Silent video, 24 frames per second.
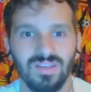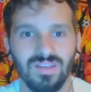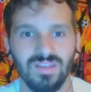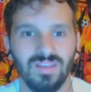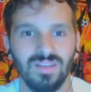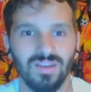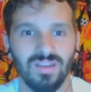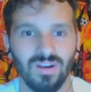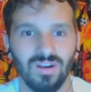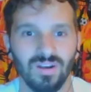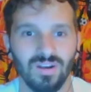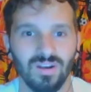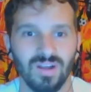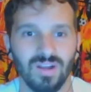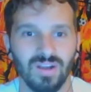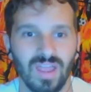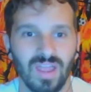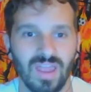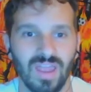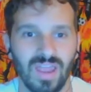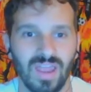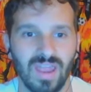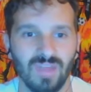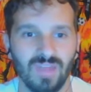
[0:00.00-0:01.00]

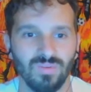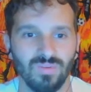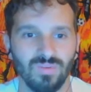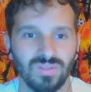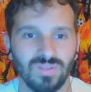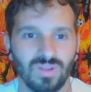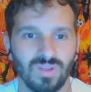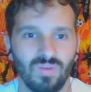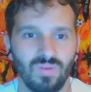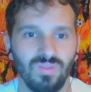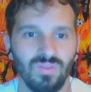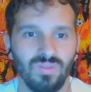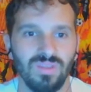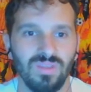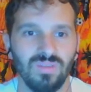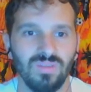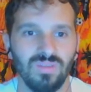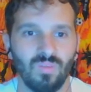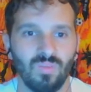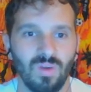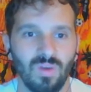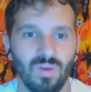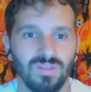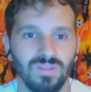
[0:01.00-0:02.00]
and it was only
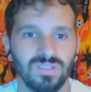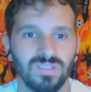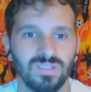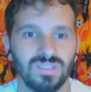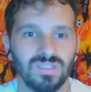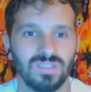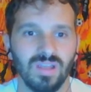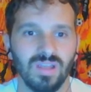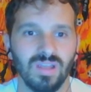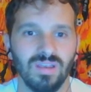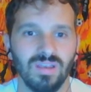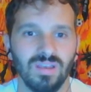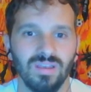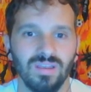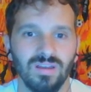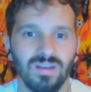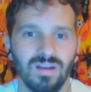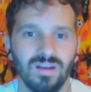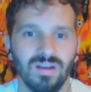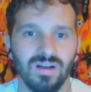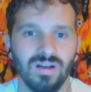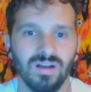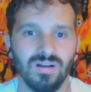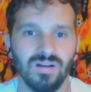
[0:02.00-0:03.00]
one son.
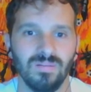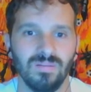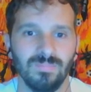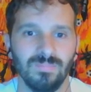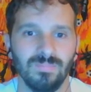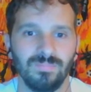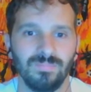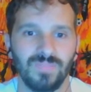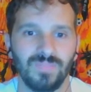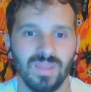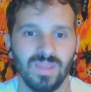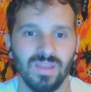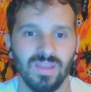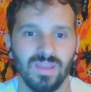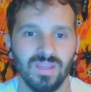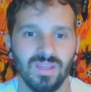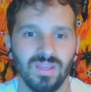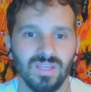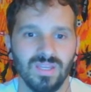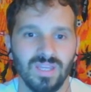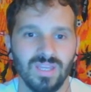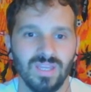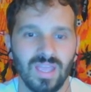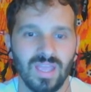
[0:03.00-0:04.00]

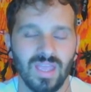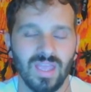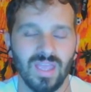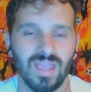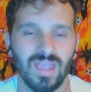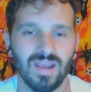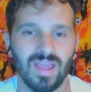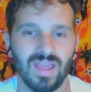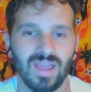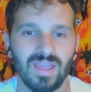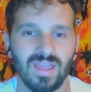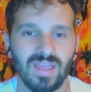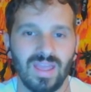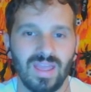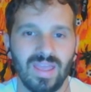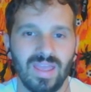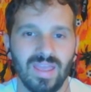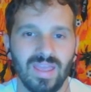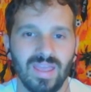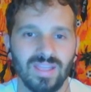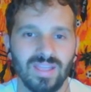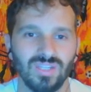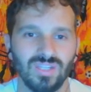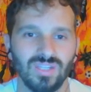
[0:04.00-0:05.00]
And I
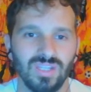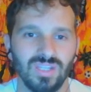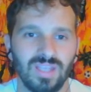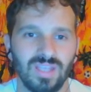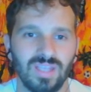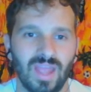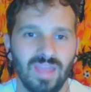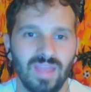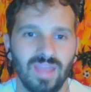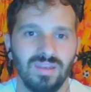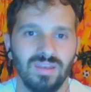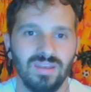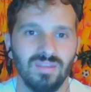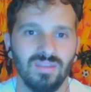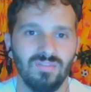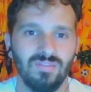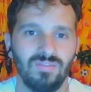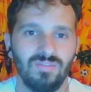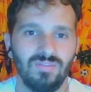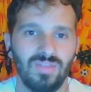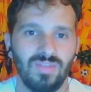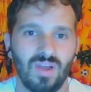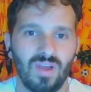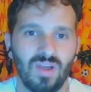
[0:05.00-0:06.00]
actually kind of
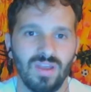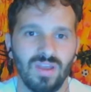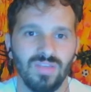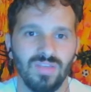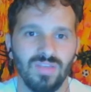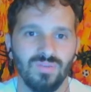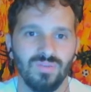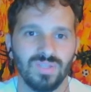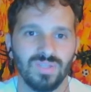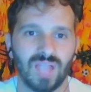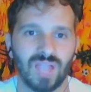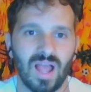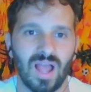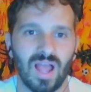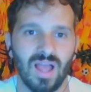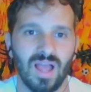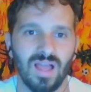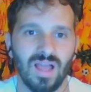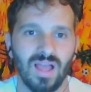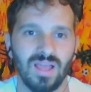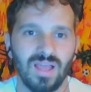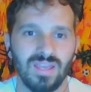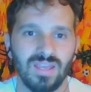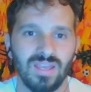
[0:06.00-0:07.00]
thought it was
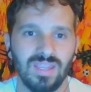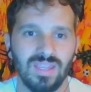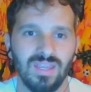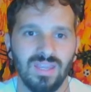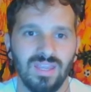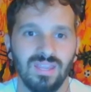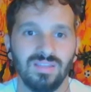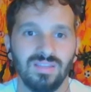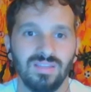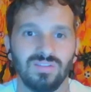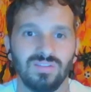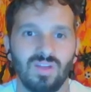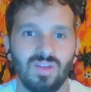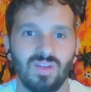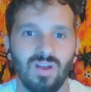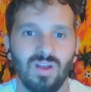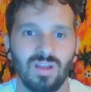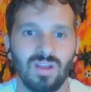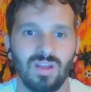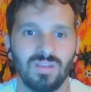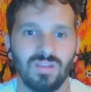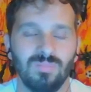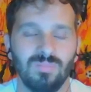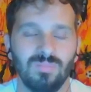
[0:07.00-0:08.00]
odd. He didn't
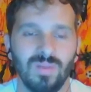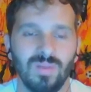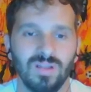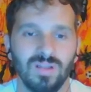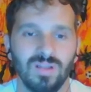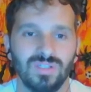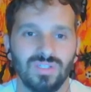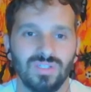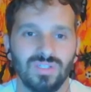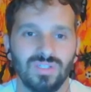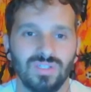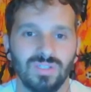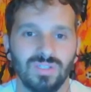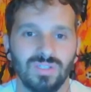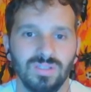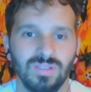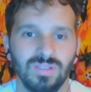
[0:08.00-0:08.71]
talk much,